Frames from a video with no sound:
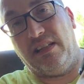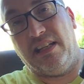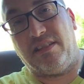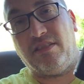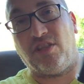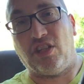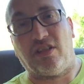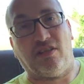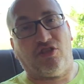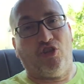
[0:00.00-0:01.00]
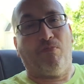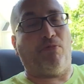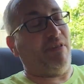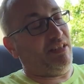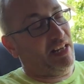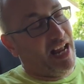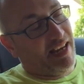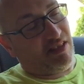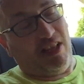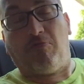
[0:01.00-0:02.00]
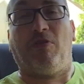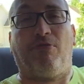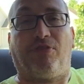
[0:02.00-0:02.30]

It's just super easy to access with